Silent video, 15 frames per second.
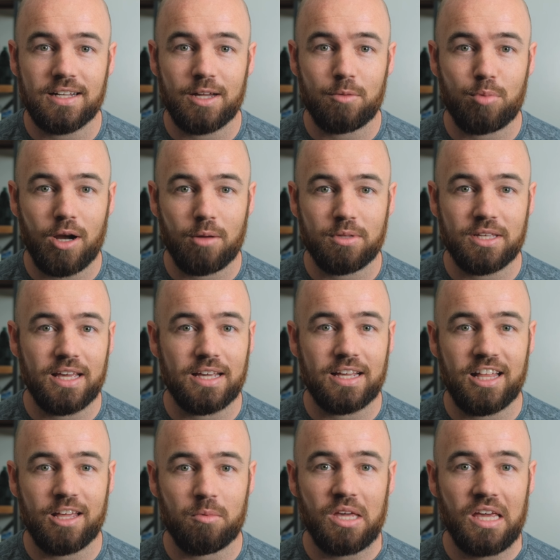probably get
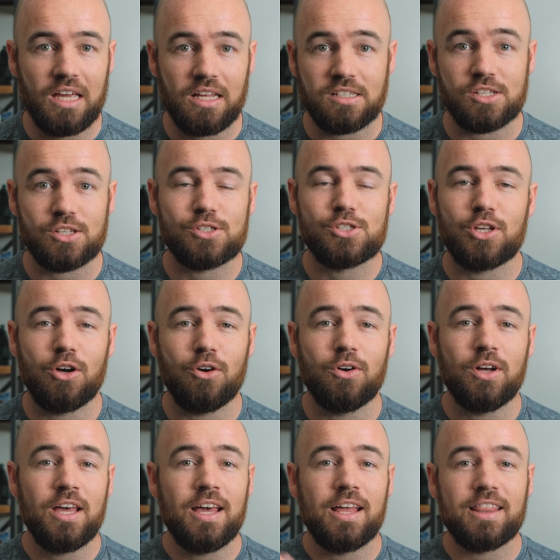clammy hands. So
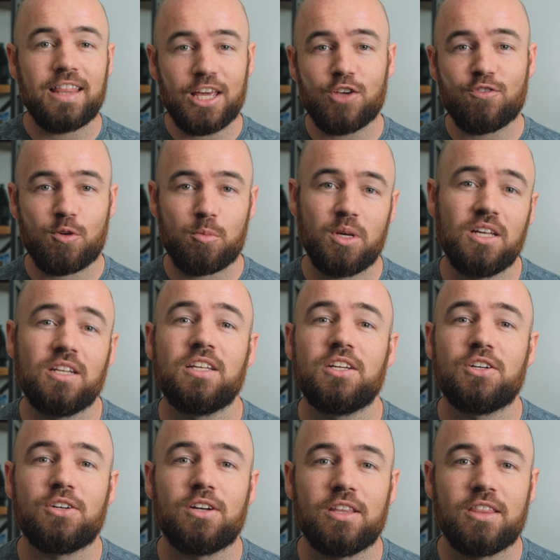thank you for being
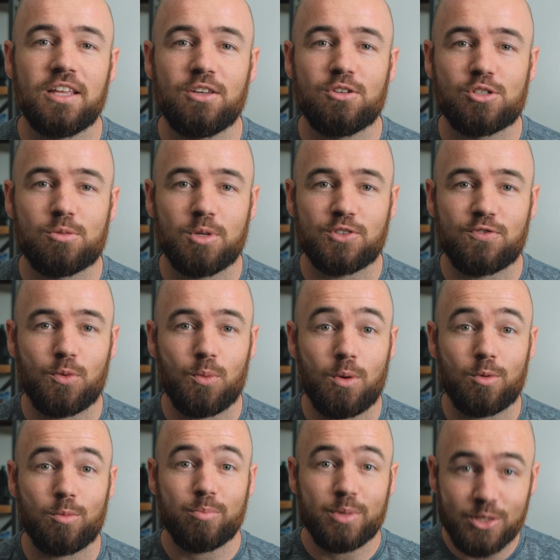here. Thank you so much for what
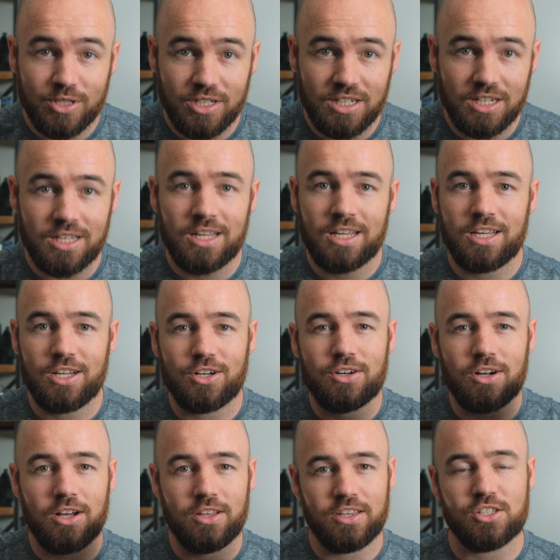we're building
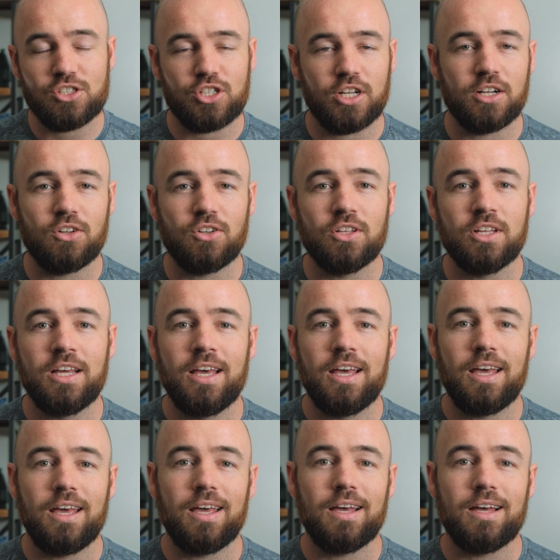here on this channel,
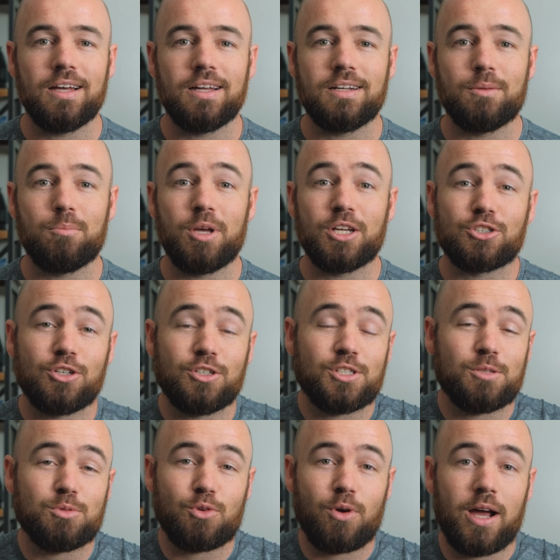and make sure and
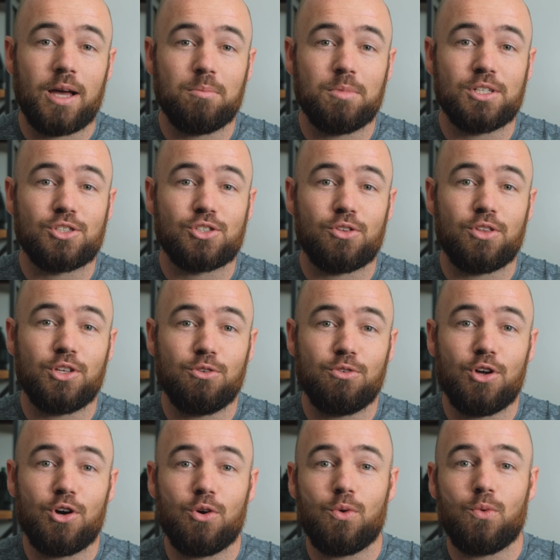subscribe so that you
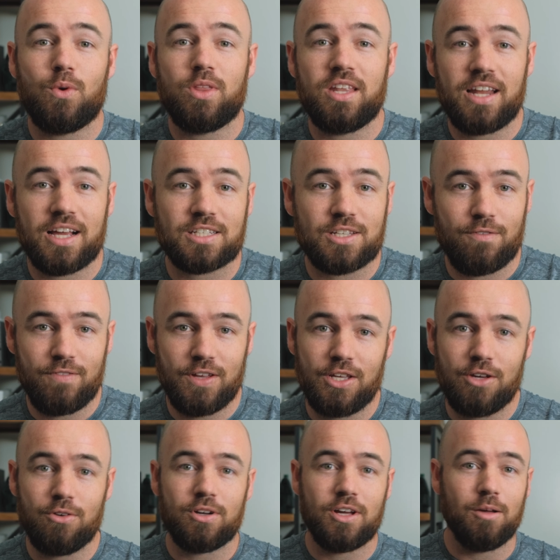know when the next
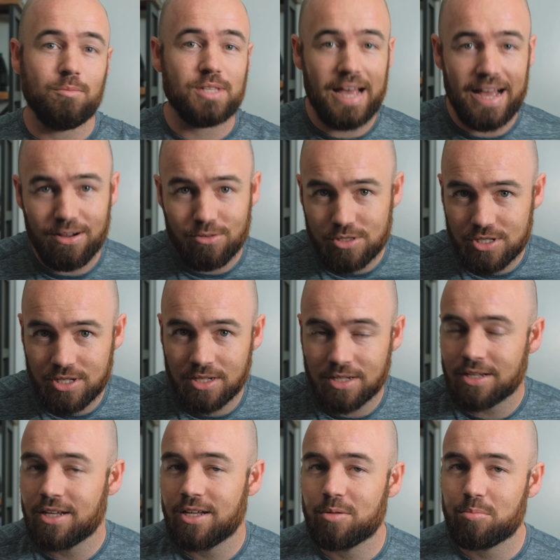video comes out.
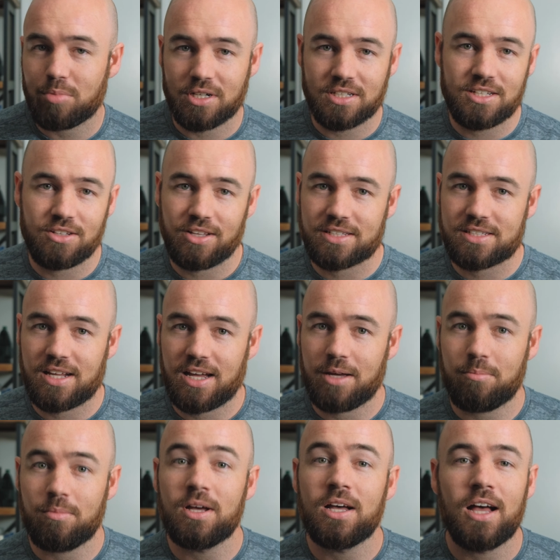But until next
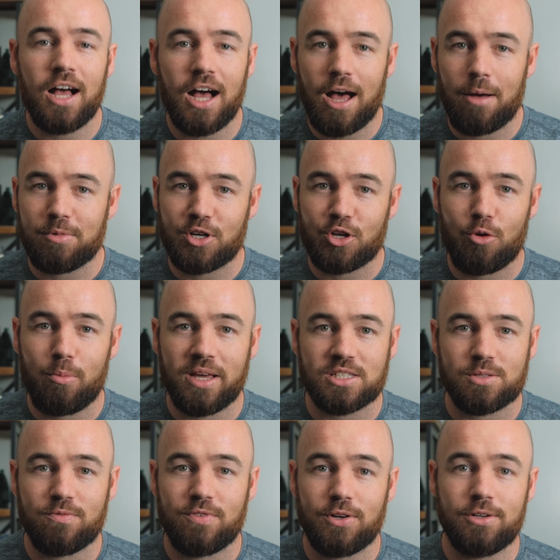time, I'm gonna go make
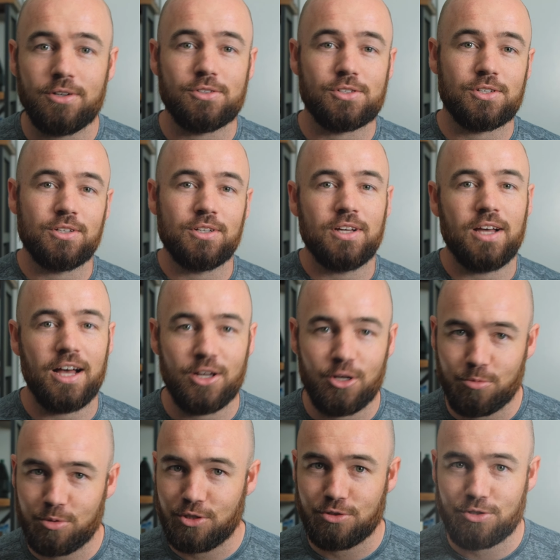some photos. I
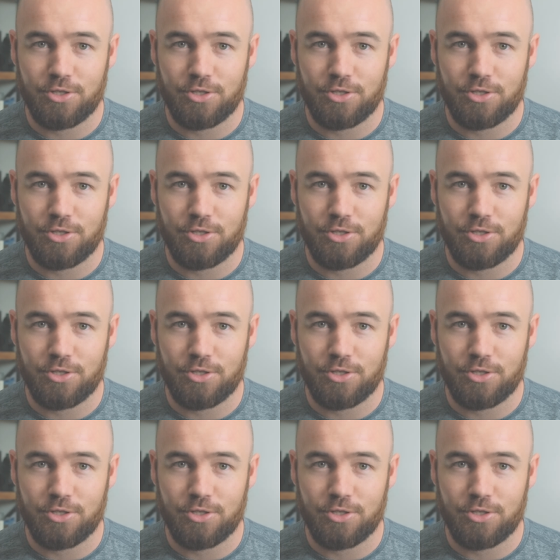hope you do